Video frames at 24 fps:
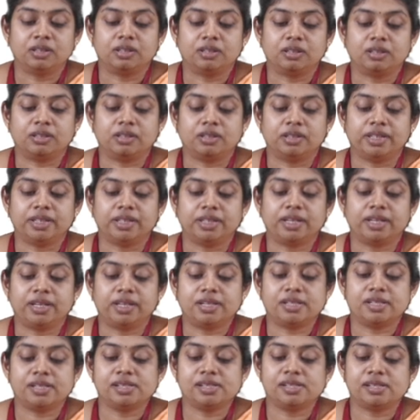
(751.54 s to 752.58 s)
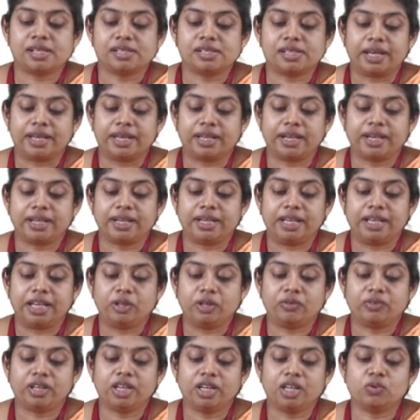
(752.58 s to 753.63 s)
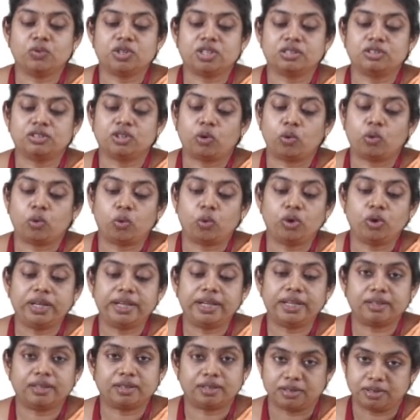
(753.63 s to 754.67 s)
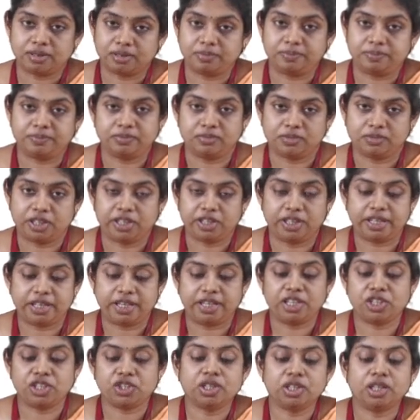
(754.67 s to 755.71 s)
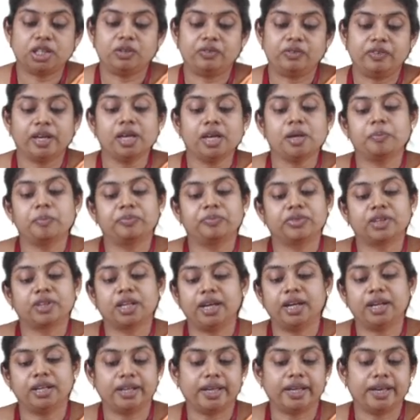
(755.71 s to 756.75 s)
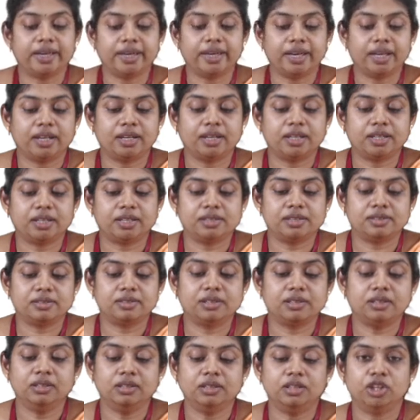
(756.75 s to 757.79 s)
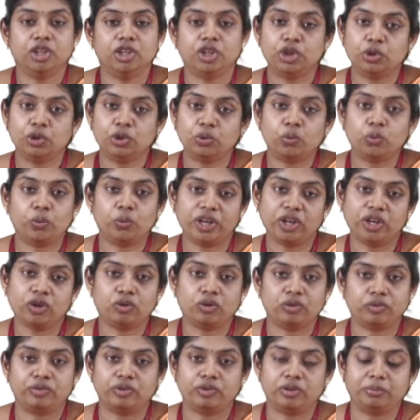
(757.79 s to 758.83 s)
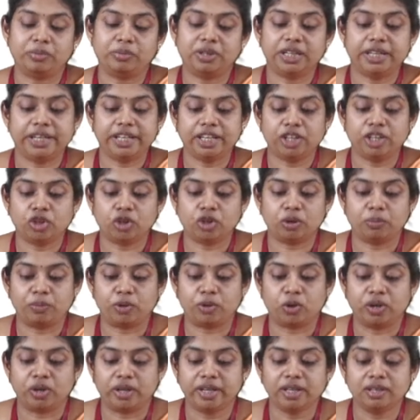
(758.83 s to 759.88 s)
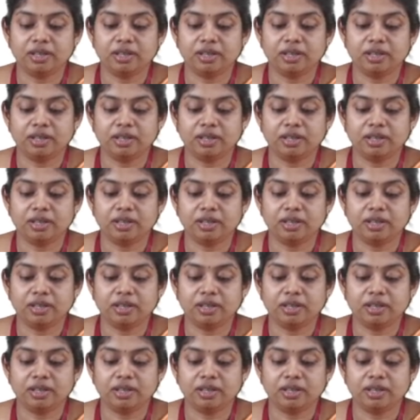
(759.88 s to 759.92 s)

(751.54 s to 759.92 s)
Here it is cyclic delivery, which is the old traditional way, and again it is the new way of building your product.